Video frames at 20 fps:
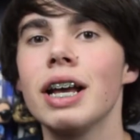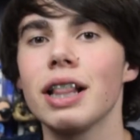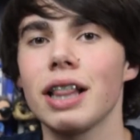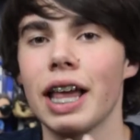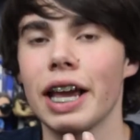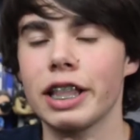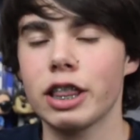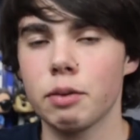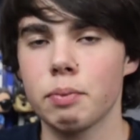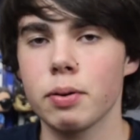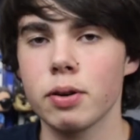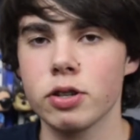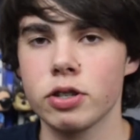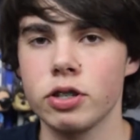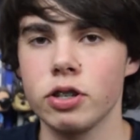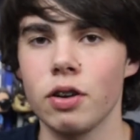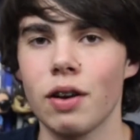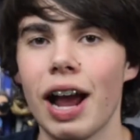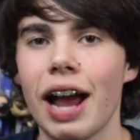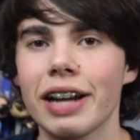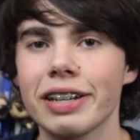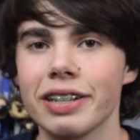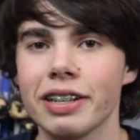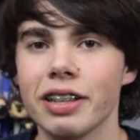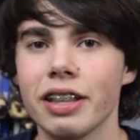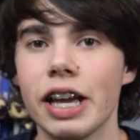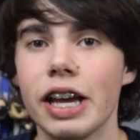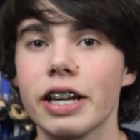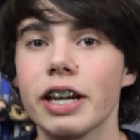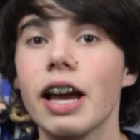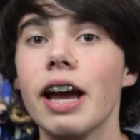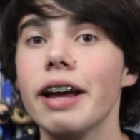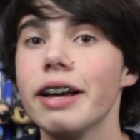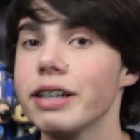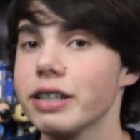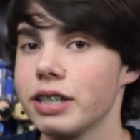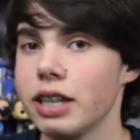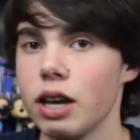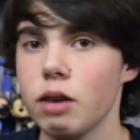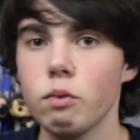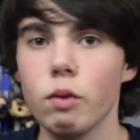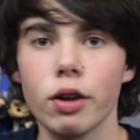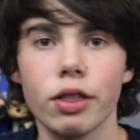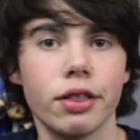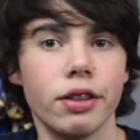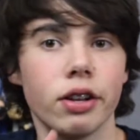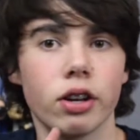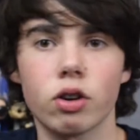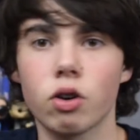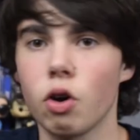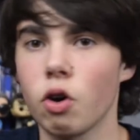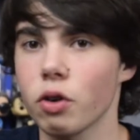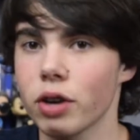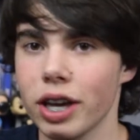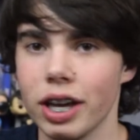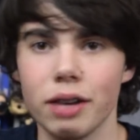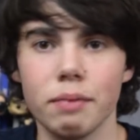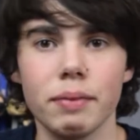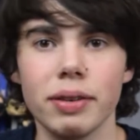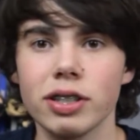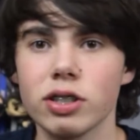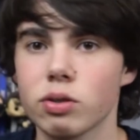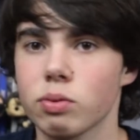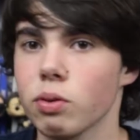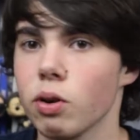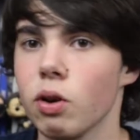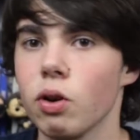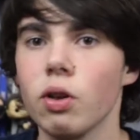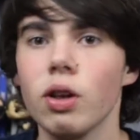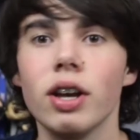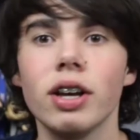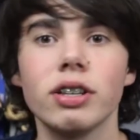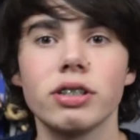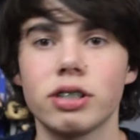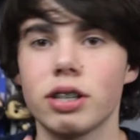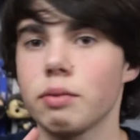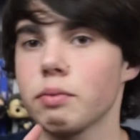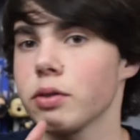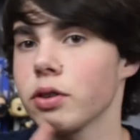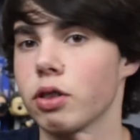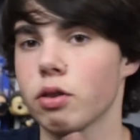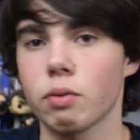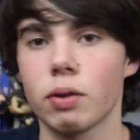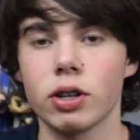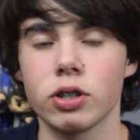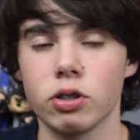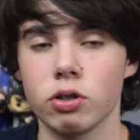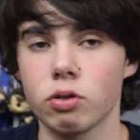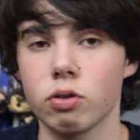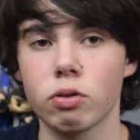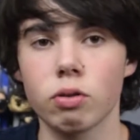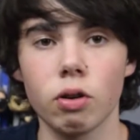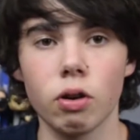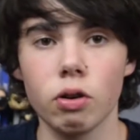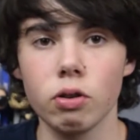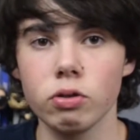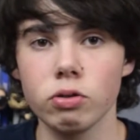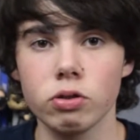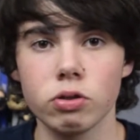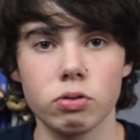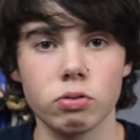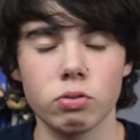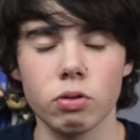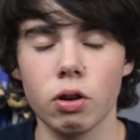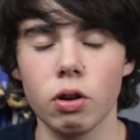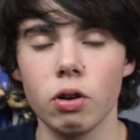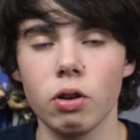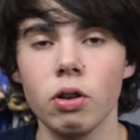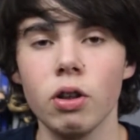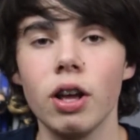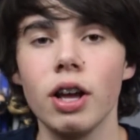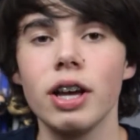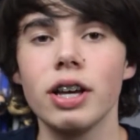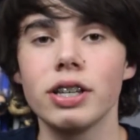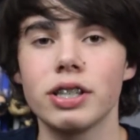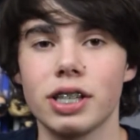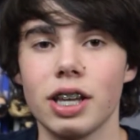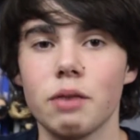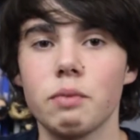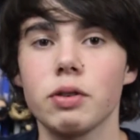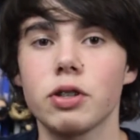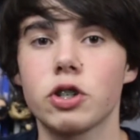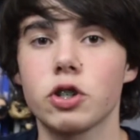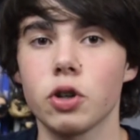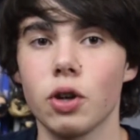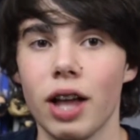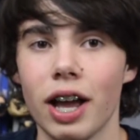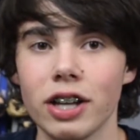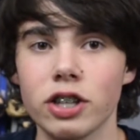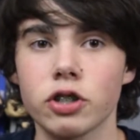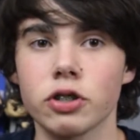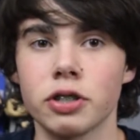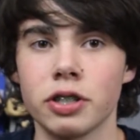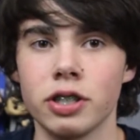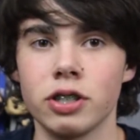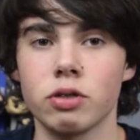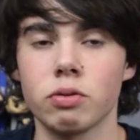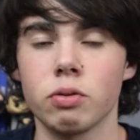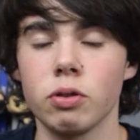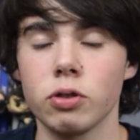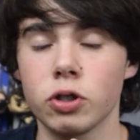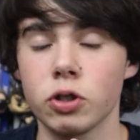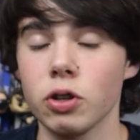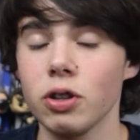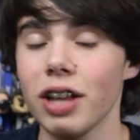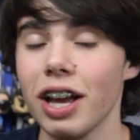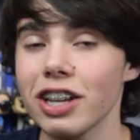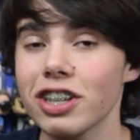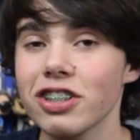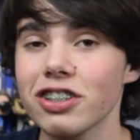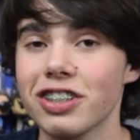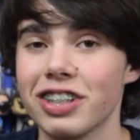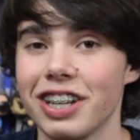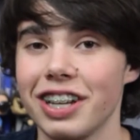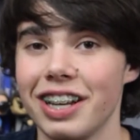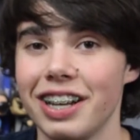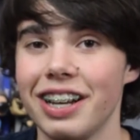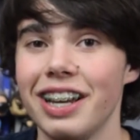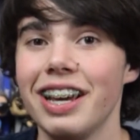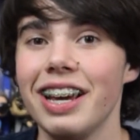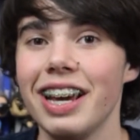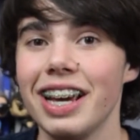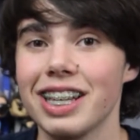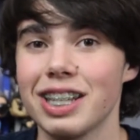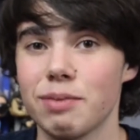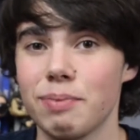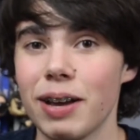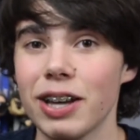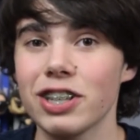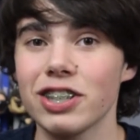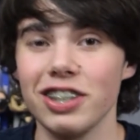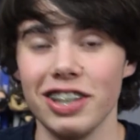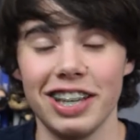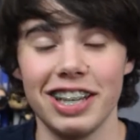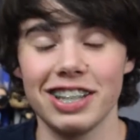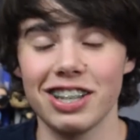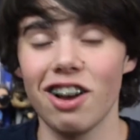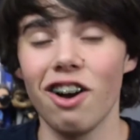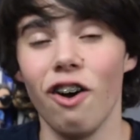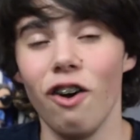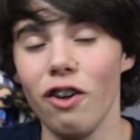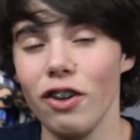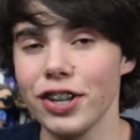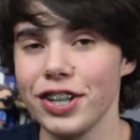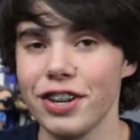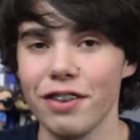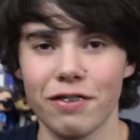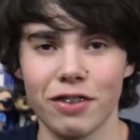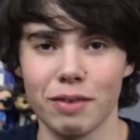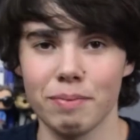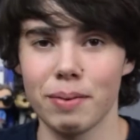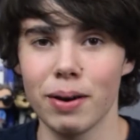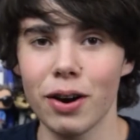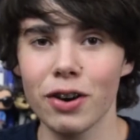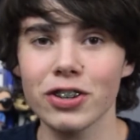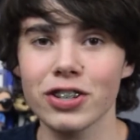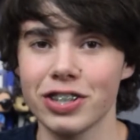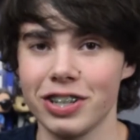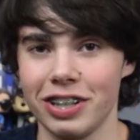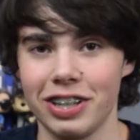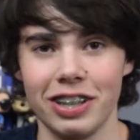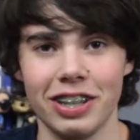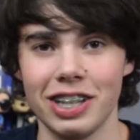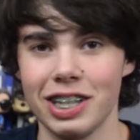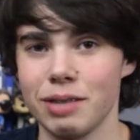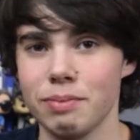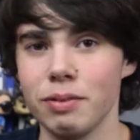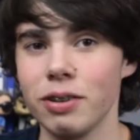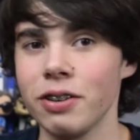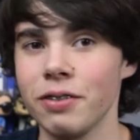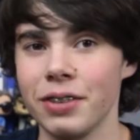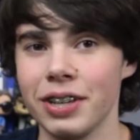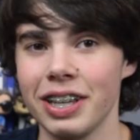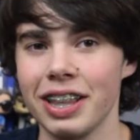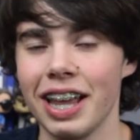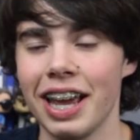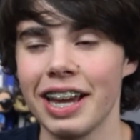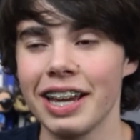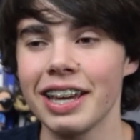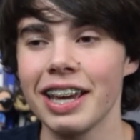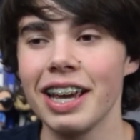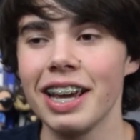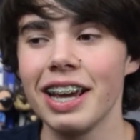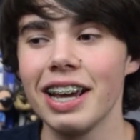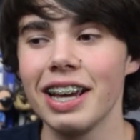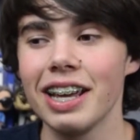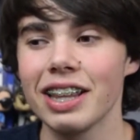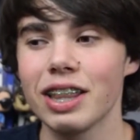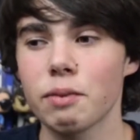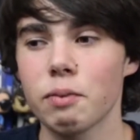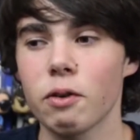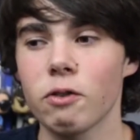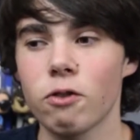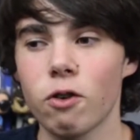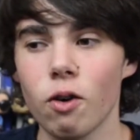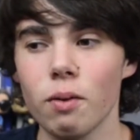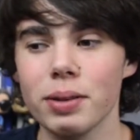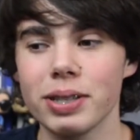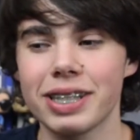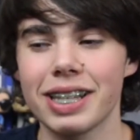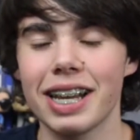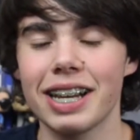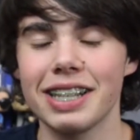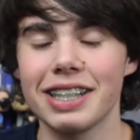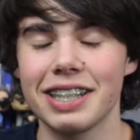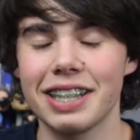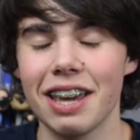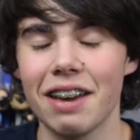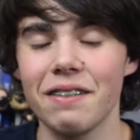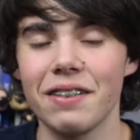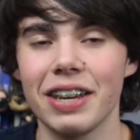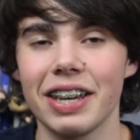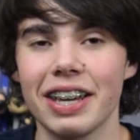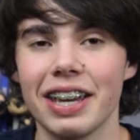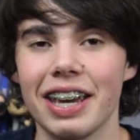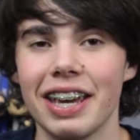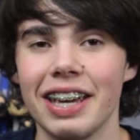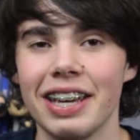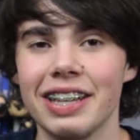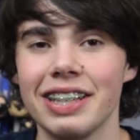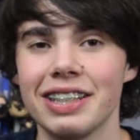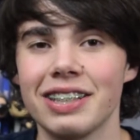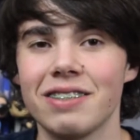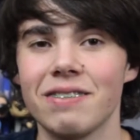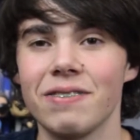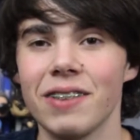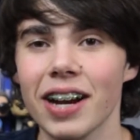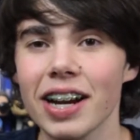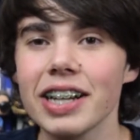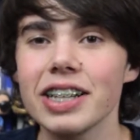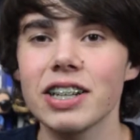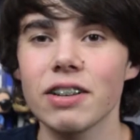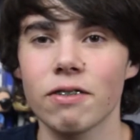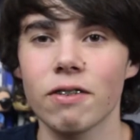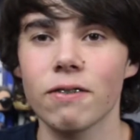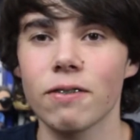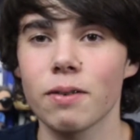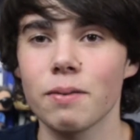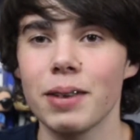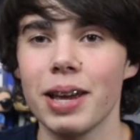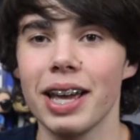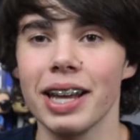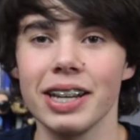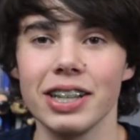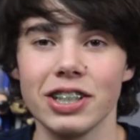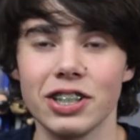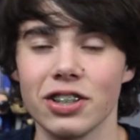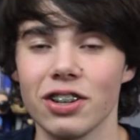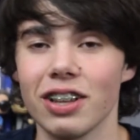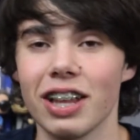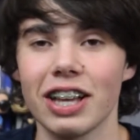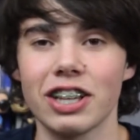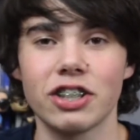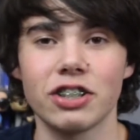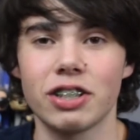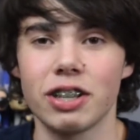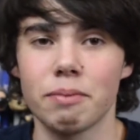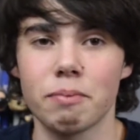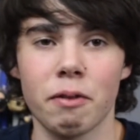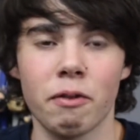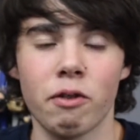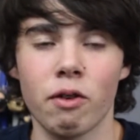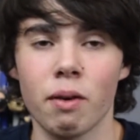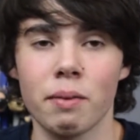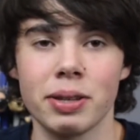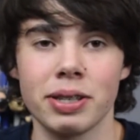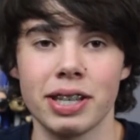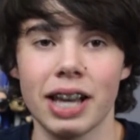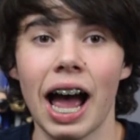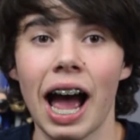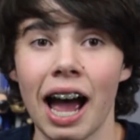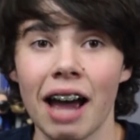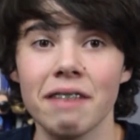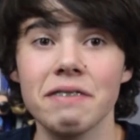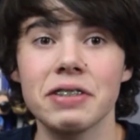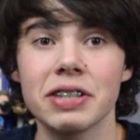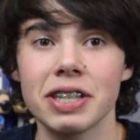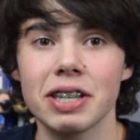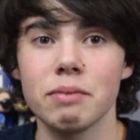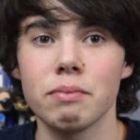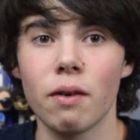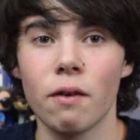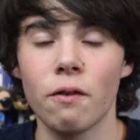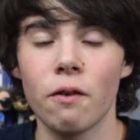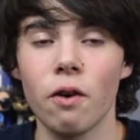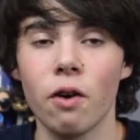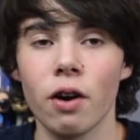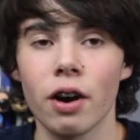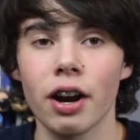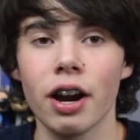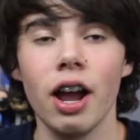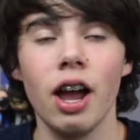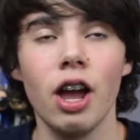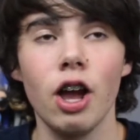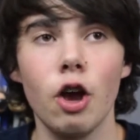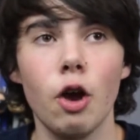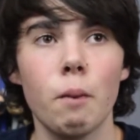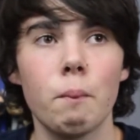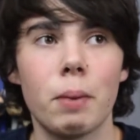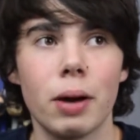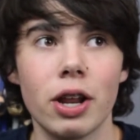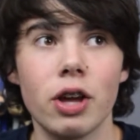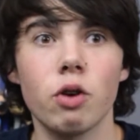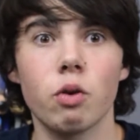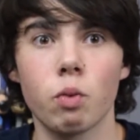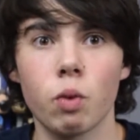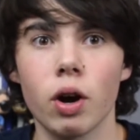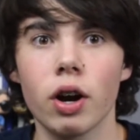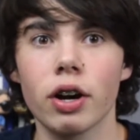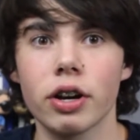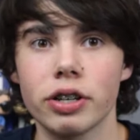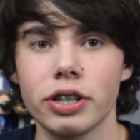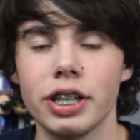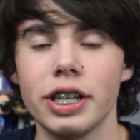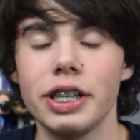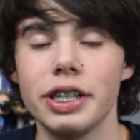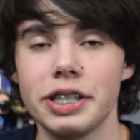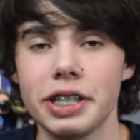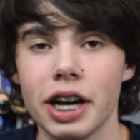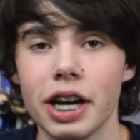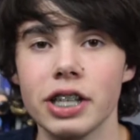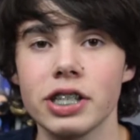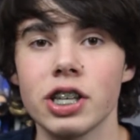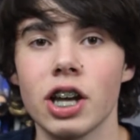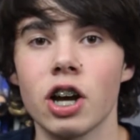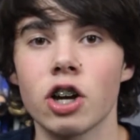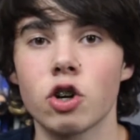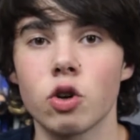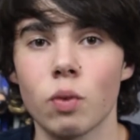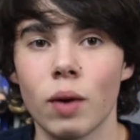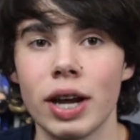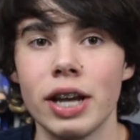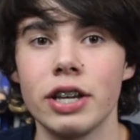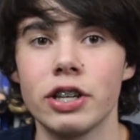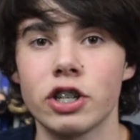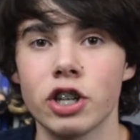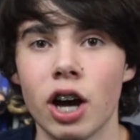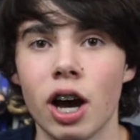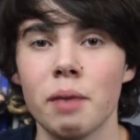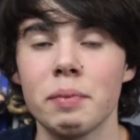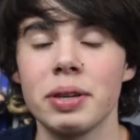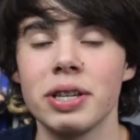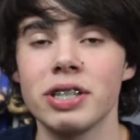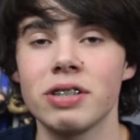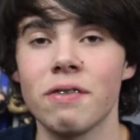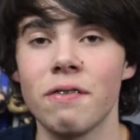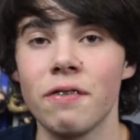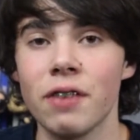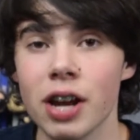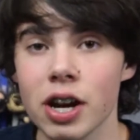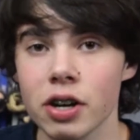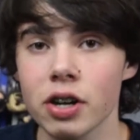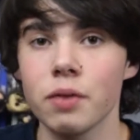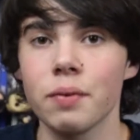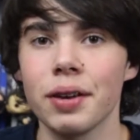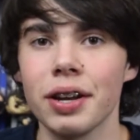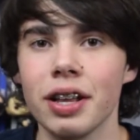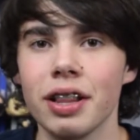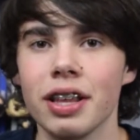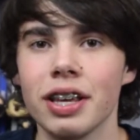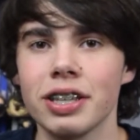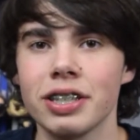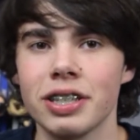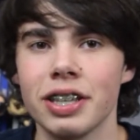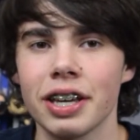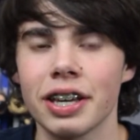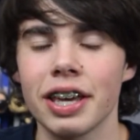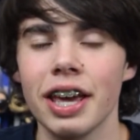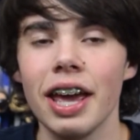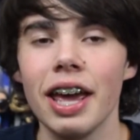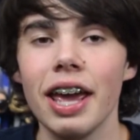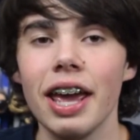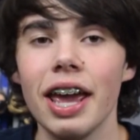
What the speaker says: like the person you're acting like. Same with Nicole Kidman's role, same with Russell Crowe's role, same with Joel Edgerton's role. Joel Edgerton especially is a whole different person in this movie. Like, the performance that he's giving is very different from any Joel Edgerton performance I've seen before. But it worked. He does a great job. He's very realistic.